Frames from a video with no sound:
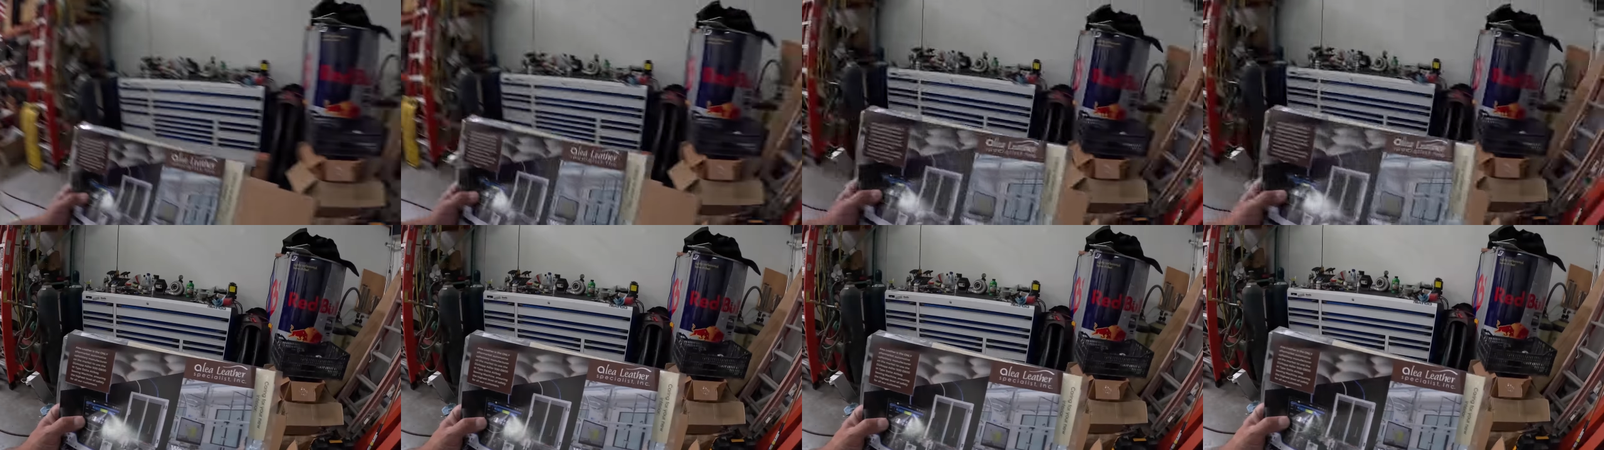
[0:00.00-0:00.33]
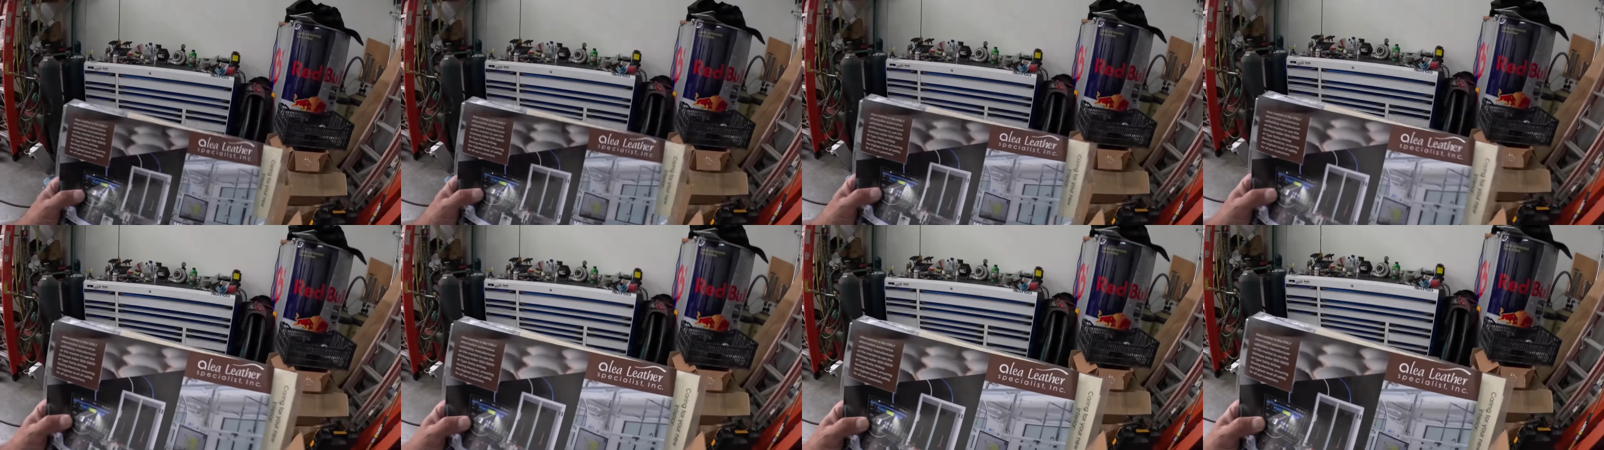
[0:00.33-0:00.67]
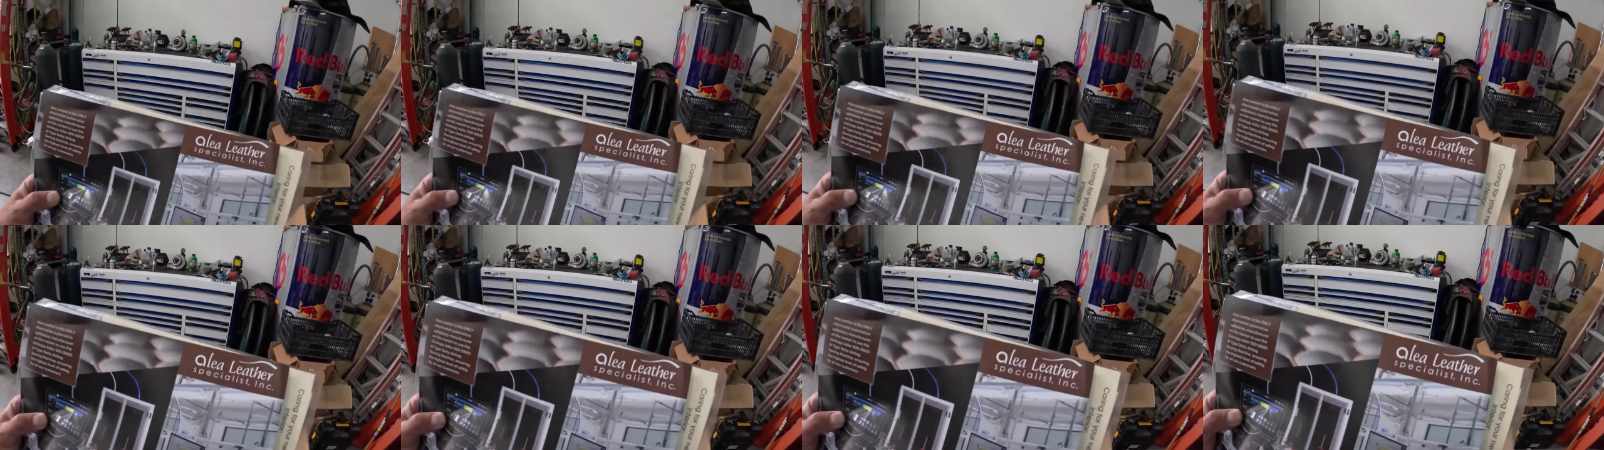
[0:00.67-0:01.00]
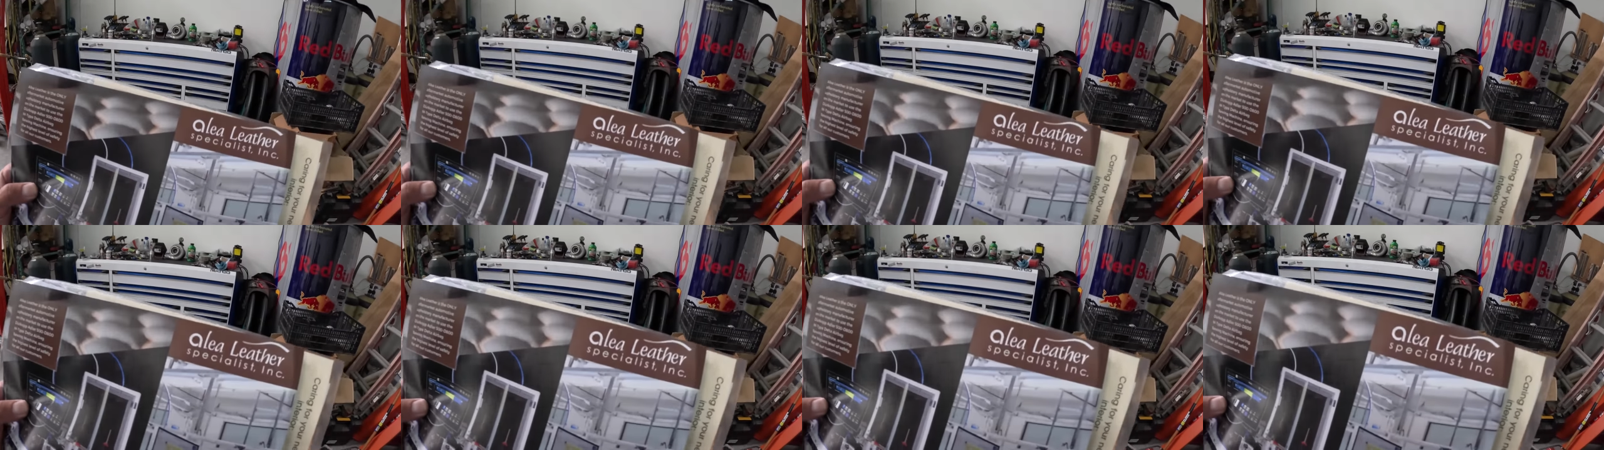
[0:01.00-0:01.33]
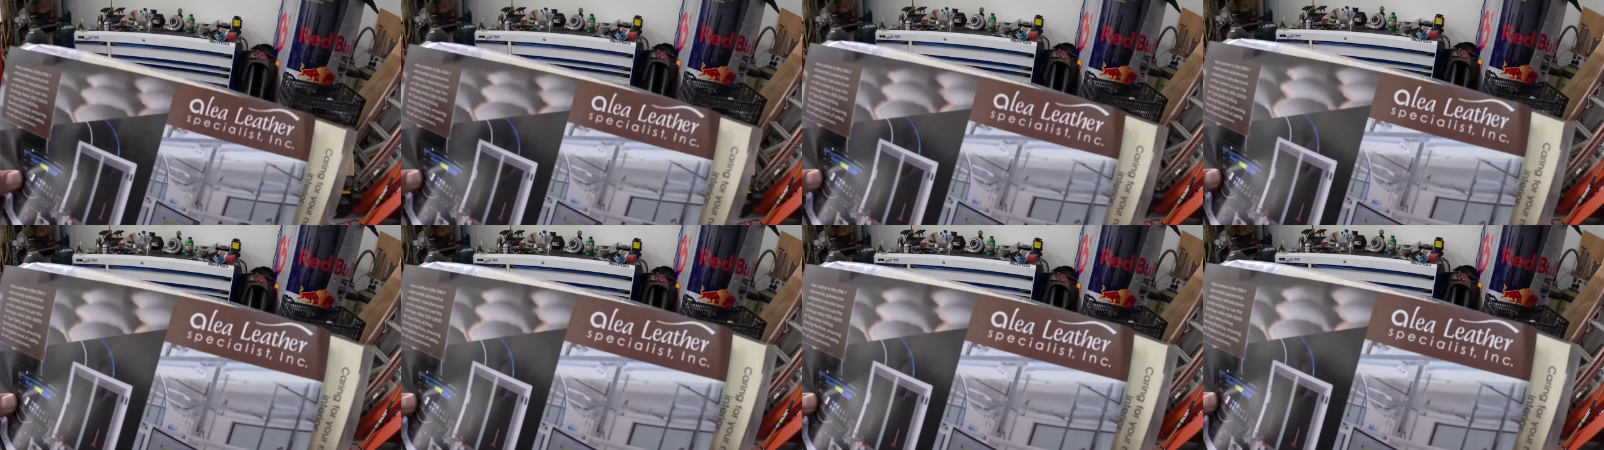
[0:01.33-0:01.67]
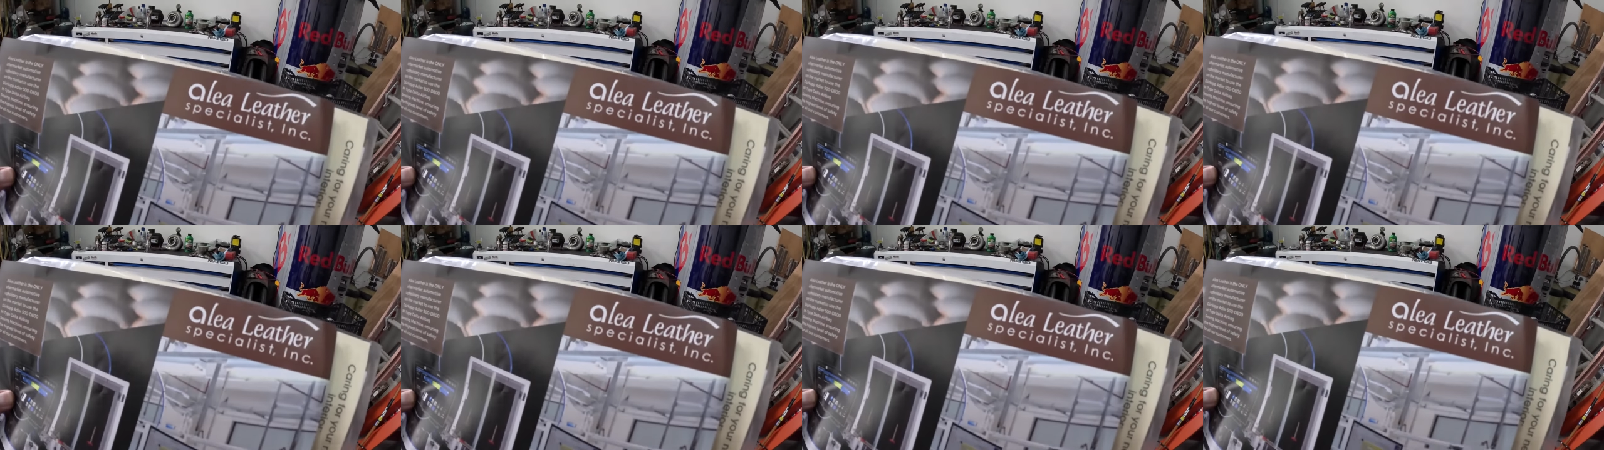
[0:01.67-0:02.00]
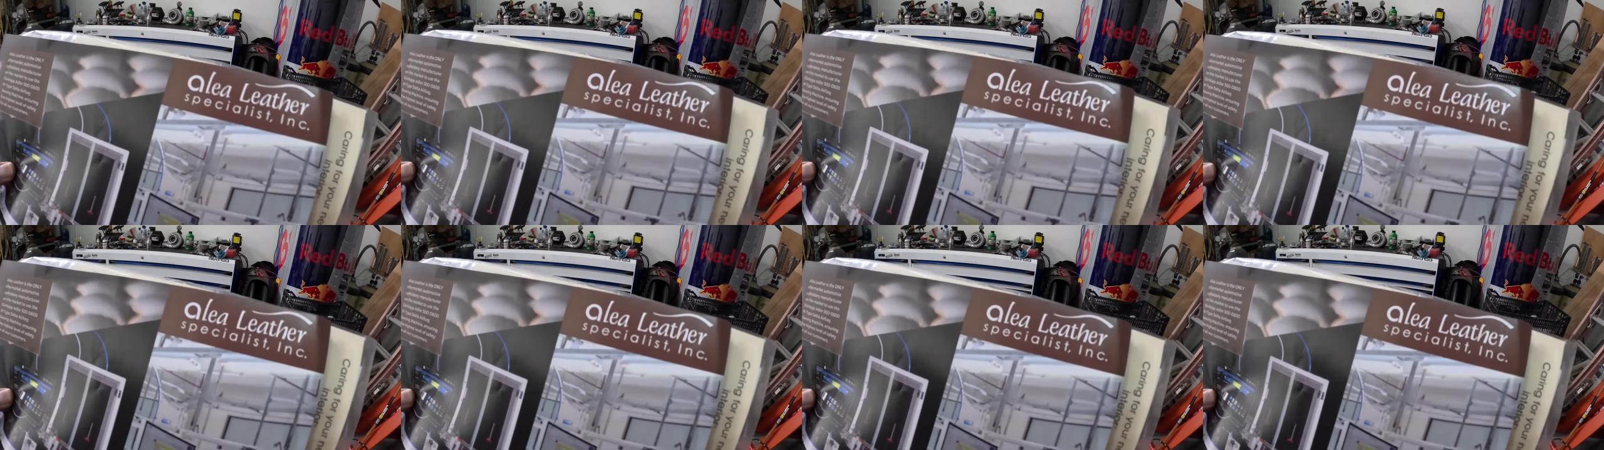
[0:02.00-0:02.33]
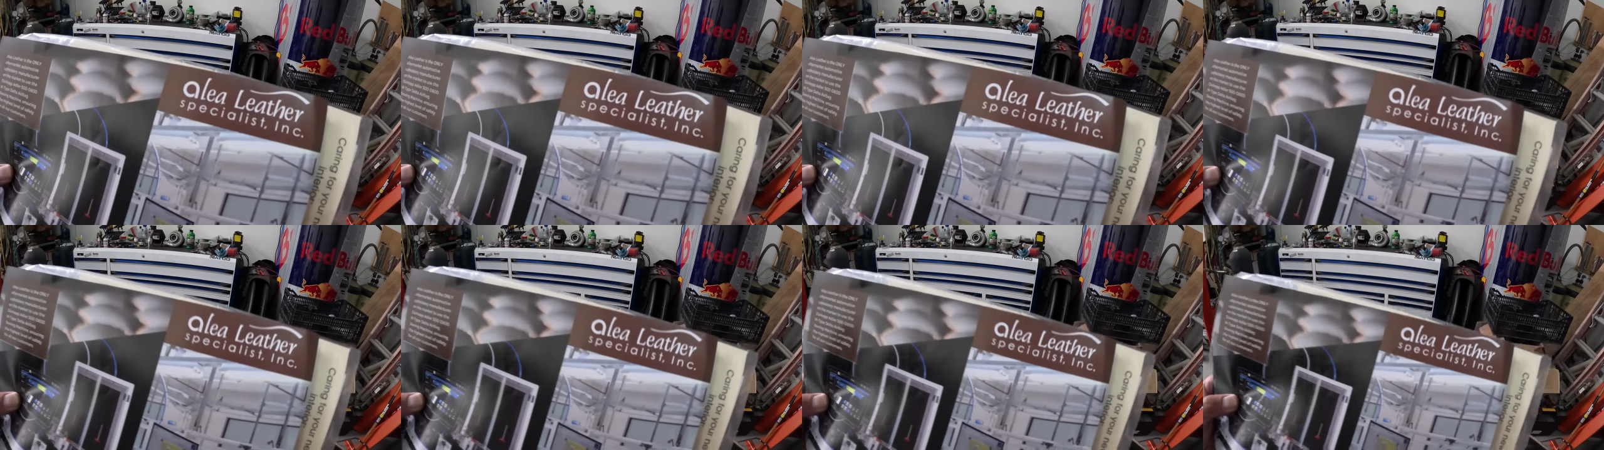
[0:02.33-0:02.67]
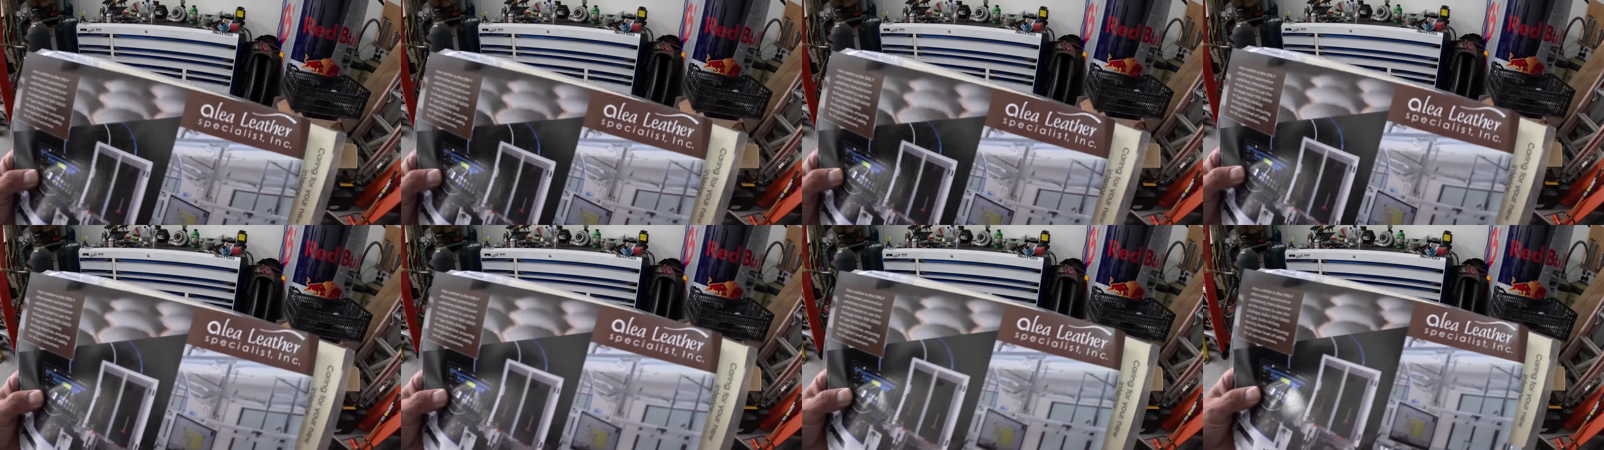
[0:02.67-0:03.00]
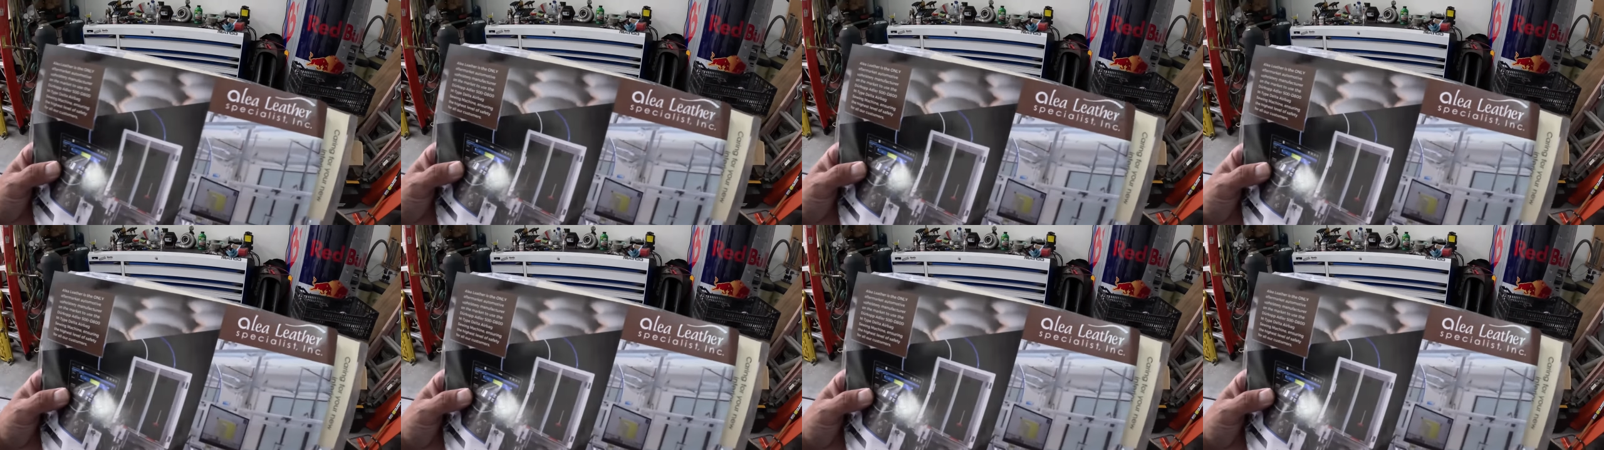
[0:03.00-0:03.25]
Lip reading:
No face is visible, so there are no lips to read.